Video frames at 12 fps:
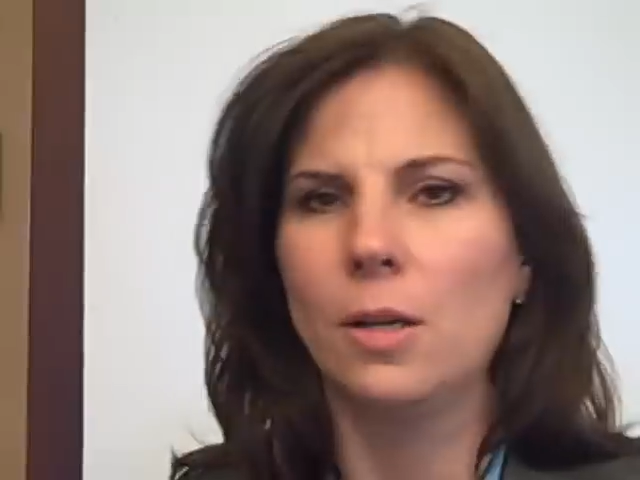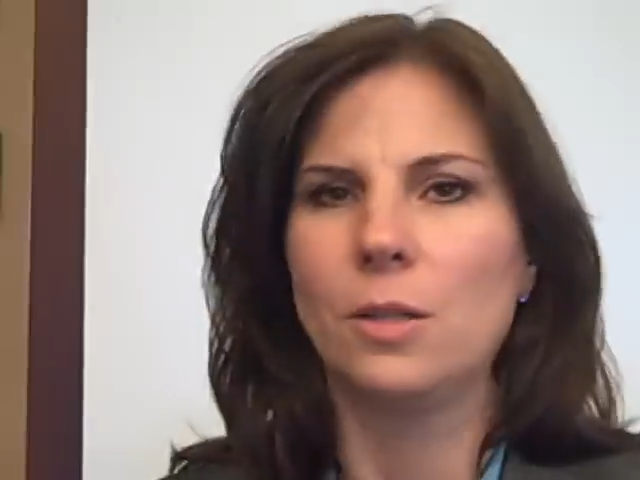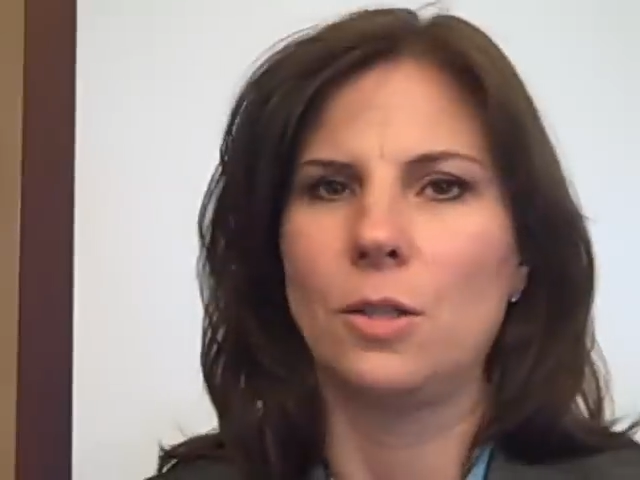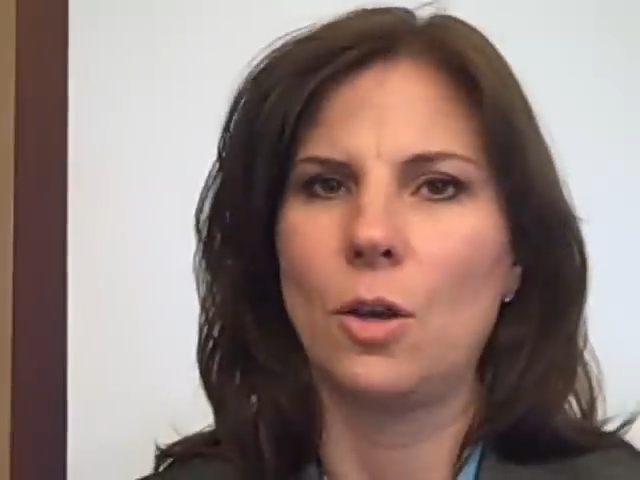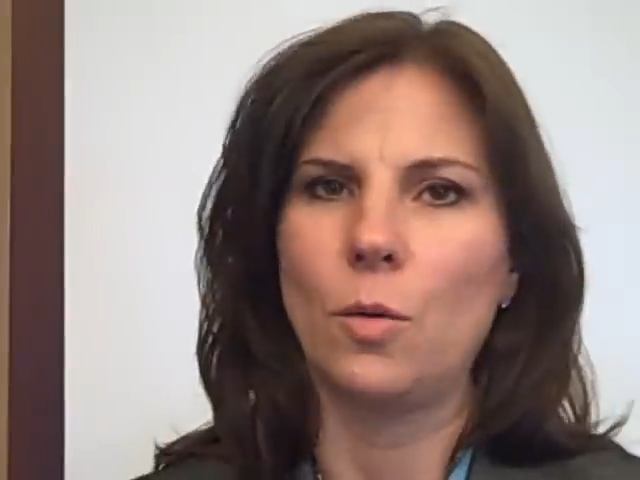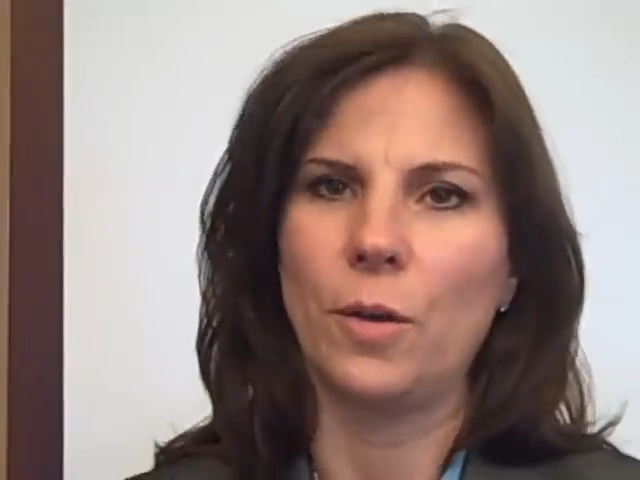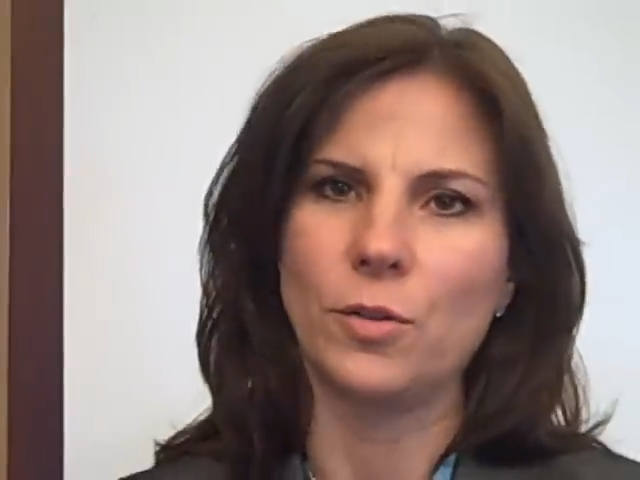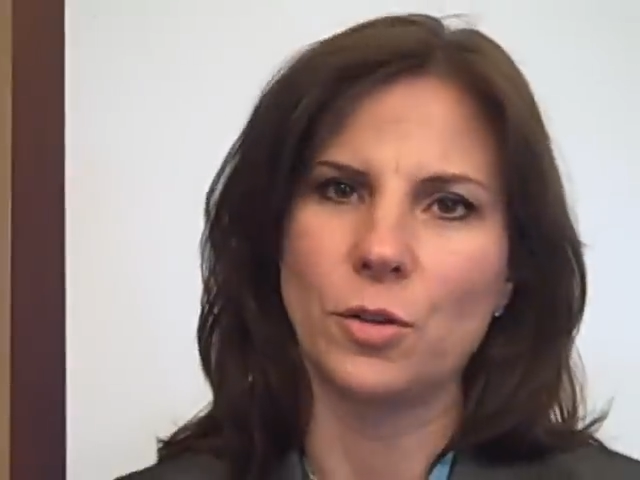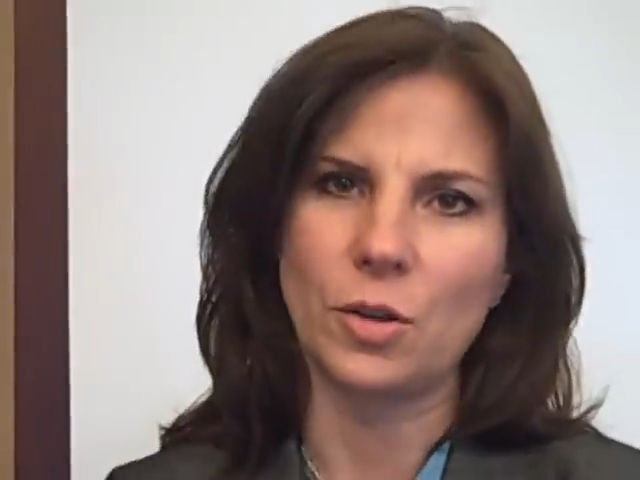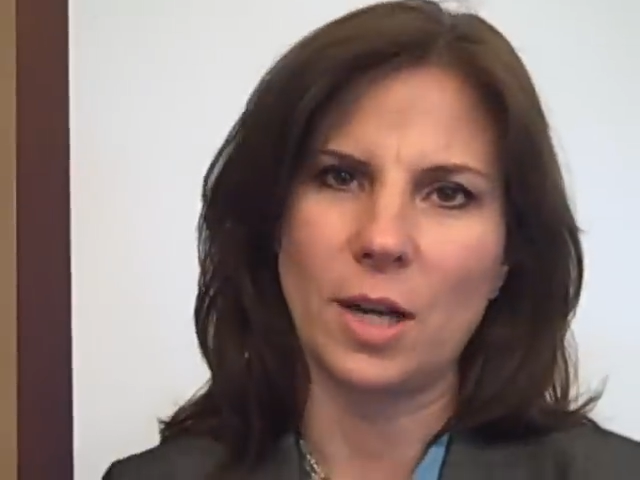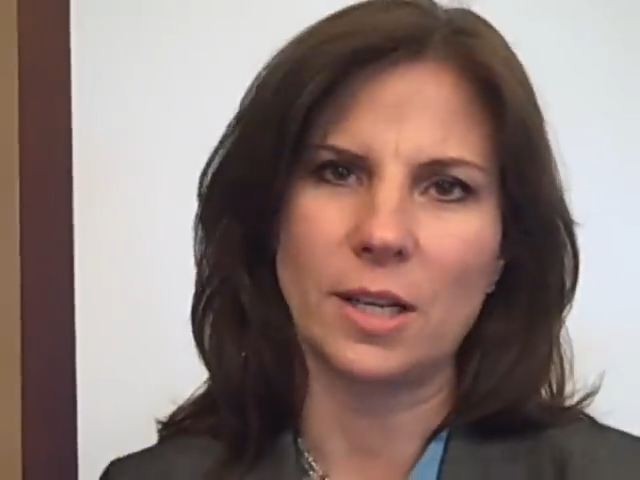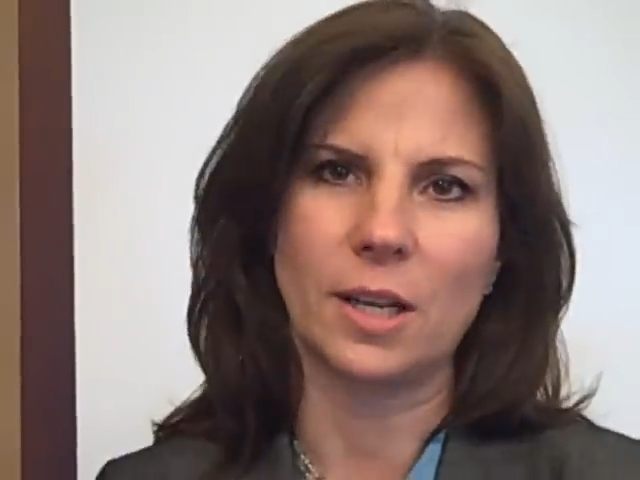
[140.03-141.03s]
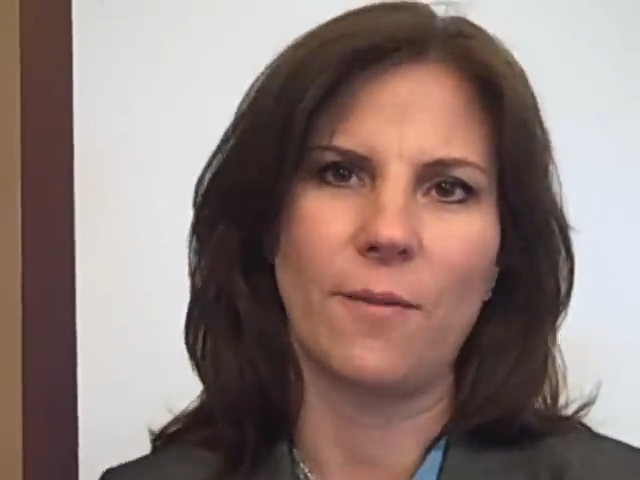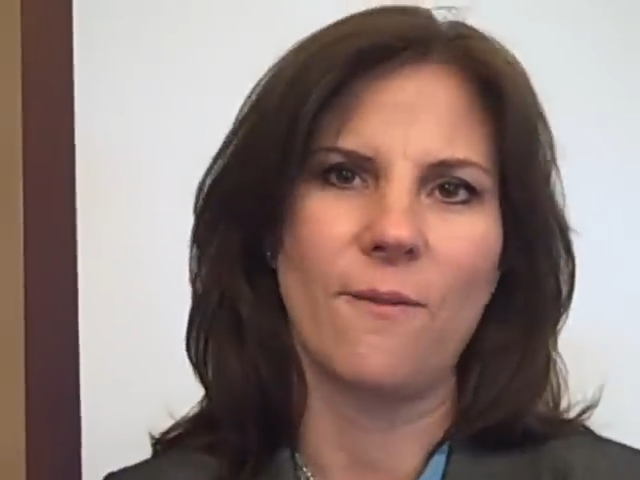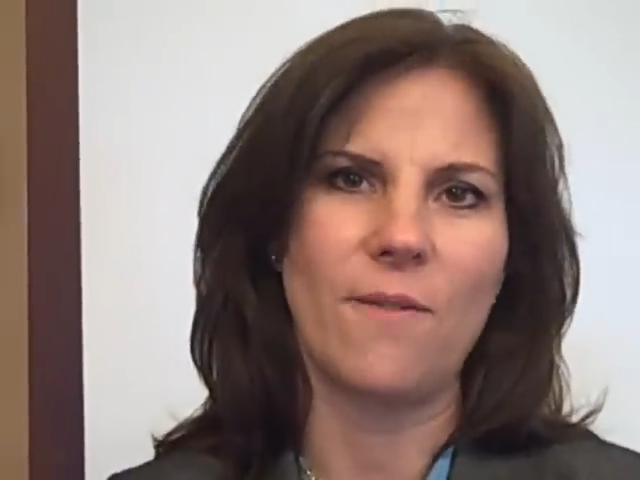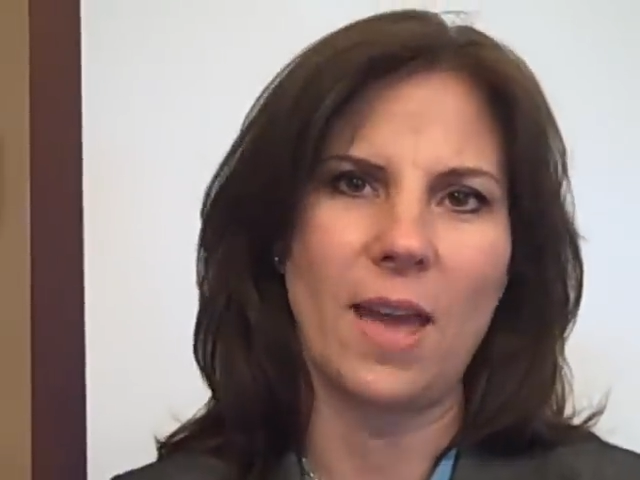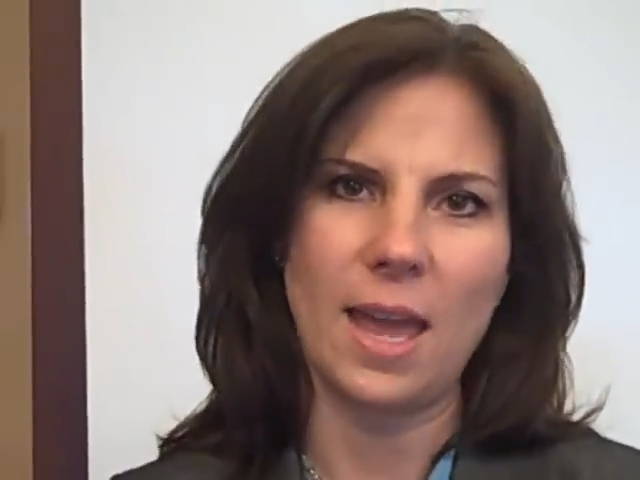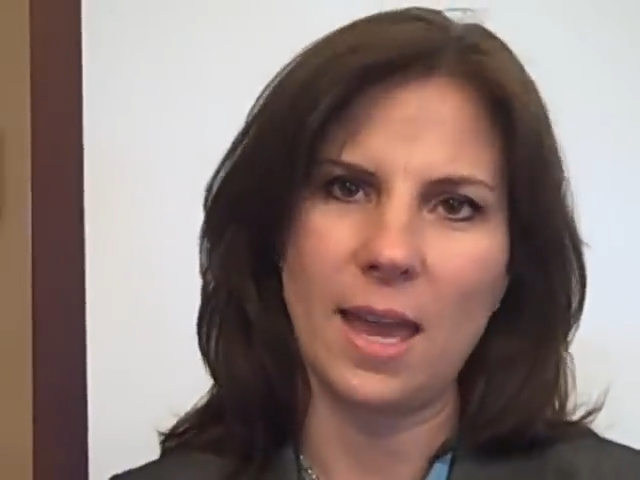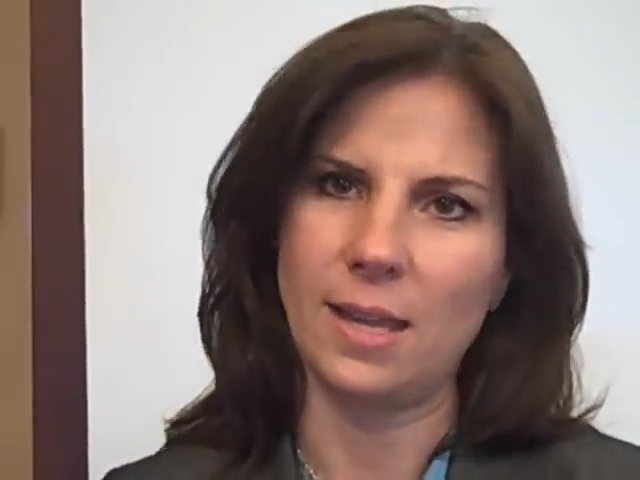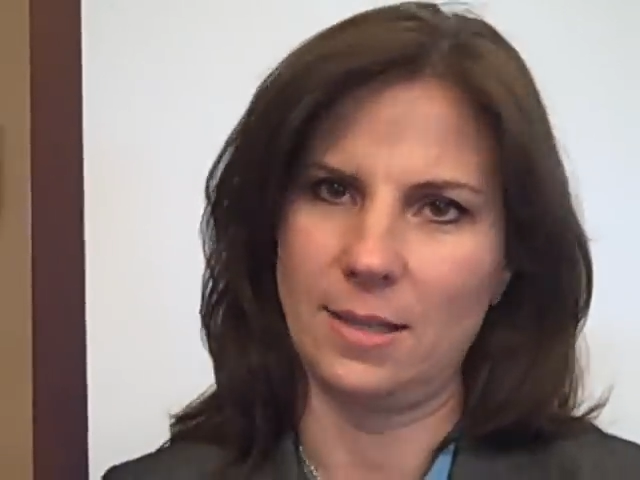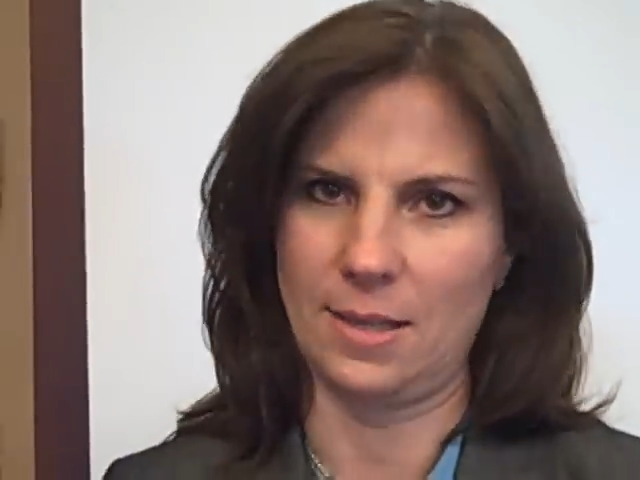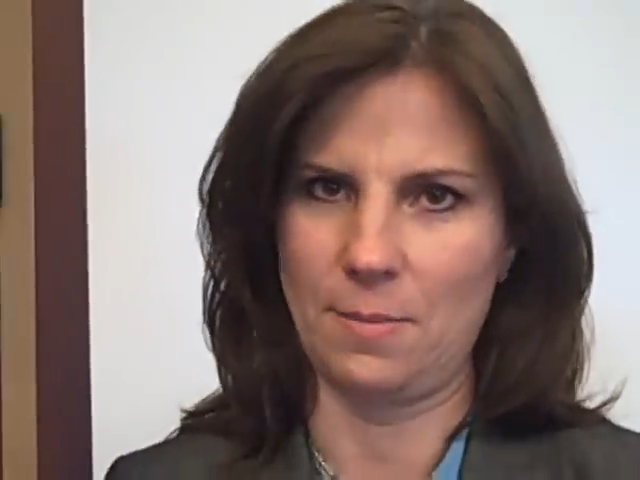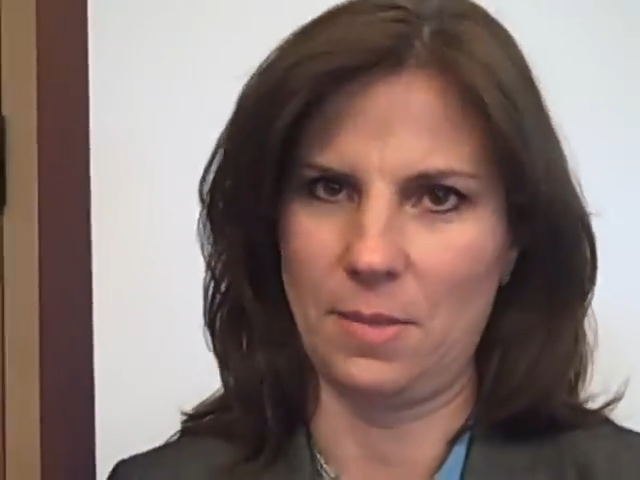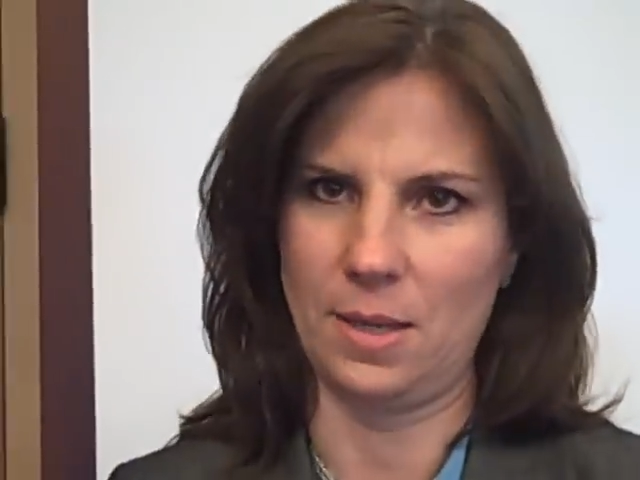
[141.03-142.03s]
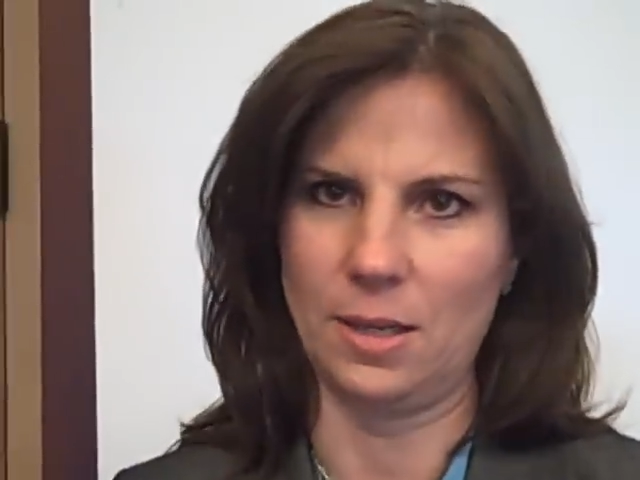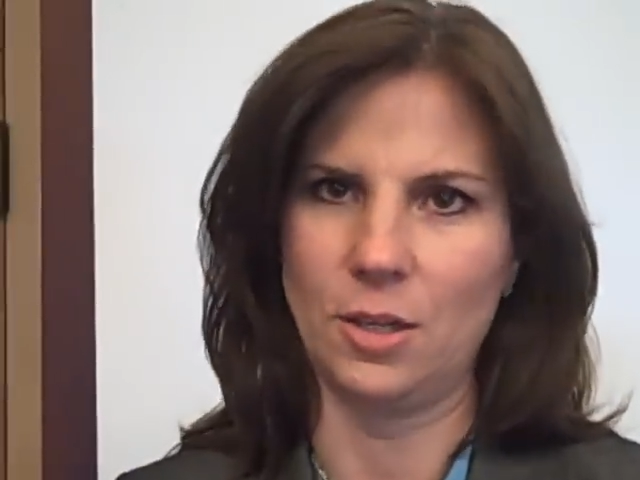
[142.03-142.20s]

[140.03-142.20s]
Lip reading: So if you're trying to convey something,